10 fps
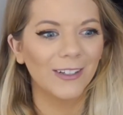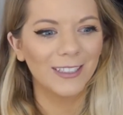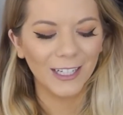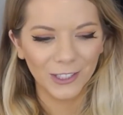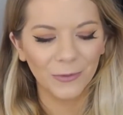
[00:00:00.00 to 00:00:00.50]
It's
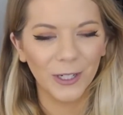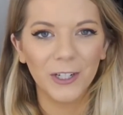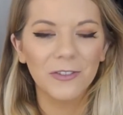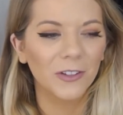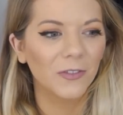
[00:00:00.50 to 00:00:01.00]
actually
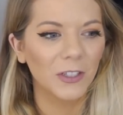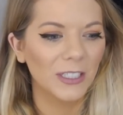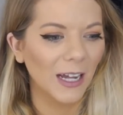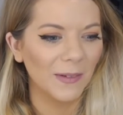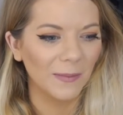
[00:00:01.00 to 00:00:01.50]
weird. For the first
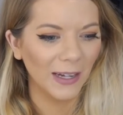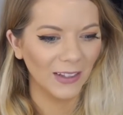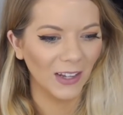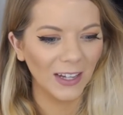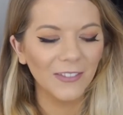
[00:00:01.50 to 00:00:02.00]
time in my
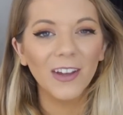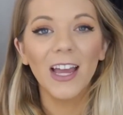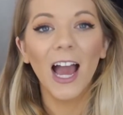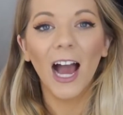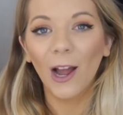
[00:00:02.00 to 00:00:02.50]
life,
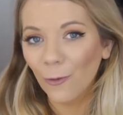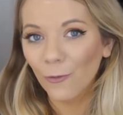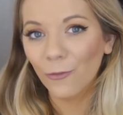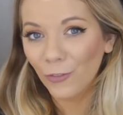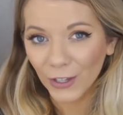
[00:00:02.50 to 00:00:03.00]
I
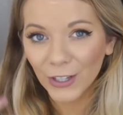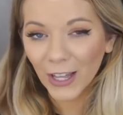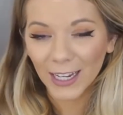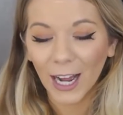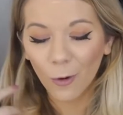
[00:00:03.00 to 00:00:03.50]
feel
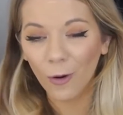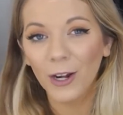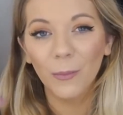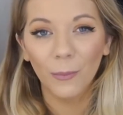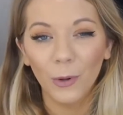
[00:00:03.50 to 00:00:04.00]
like I
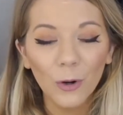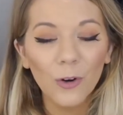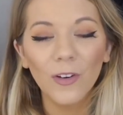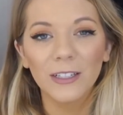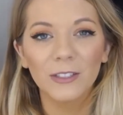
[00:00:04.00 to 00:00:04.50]
want to
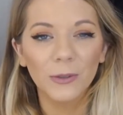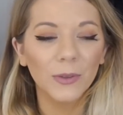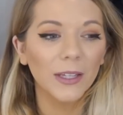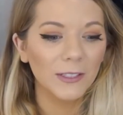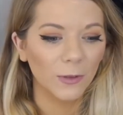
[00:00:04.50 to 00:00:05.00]
move and do
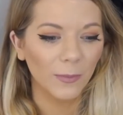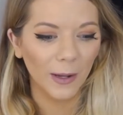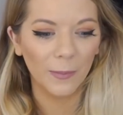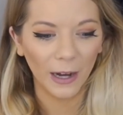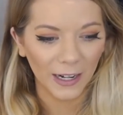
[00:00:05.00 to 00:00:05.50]
things with my
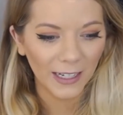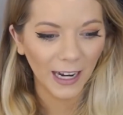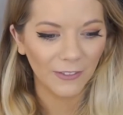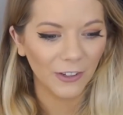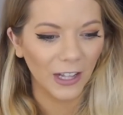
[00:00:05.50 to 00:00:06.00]
body.
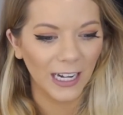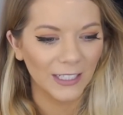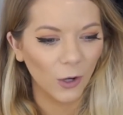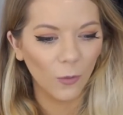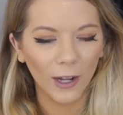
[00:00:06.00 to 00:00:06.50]
I feel like I
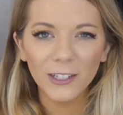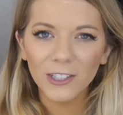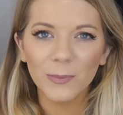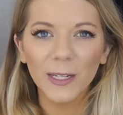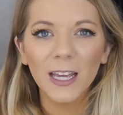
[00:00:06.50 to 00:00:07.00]
don't want to
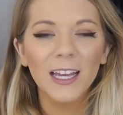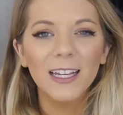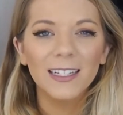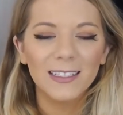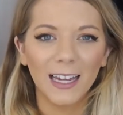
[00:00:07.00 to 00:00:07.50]
just be
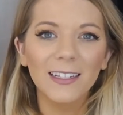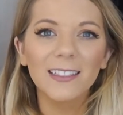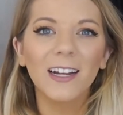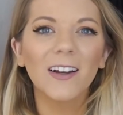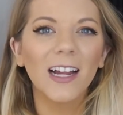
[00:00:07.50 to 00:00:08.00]

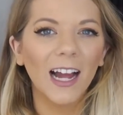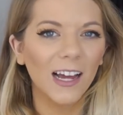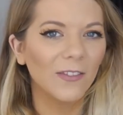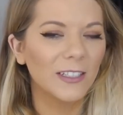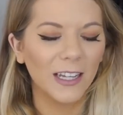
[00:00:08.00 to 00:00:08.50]
sedentary. I
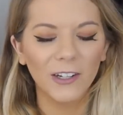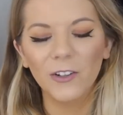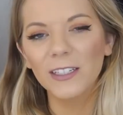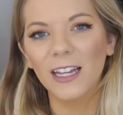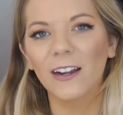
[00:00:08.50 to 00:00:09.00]
have this
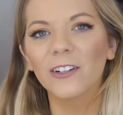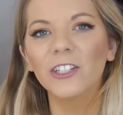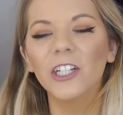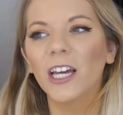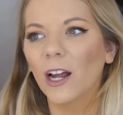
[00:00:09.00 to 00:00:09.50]
increased
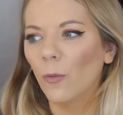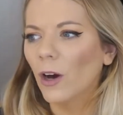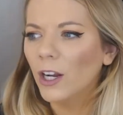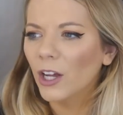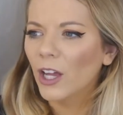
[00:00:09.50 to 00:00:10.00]
energy and I
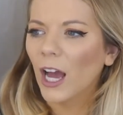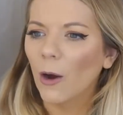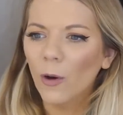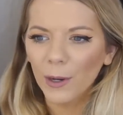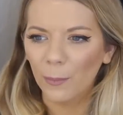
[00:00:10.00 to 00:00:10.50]

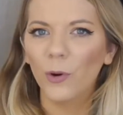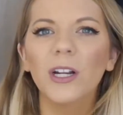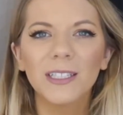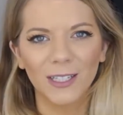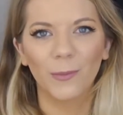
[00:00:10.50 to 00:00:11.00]
want to put
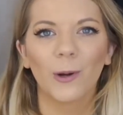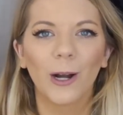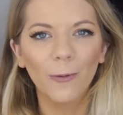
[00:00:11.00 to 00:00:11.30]
it somewhere.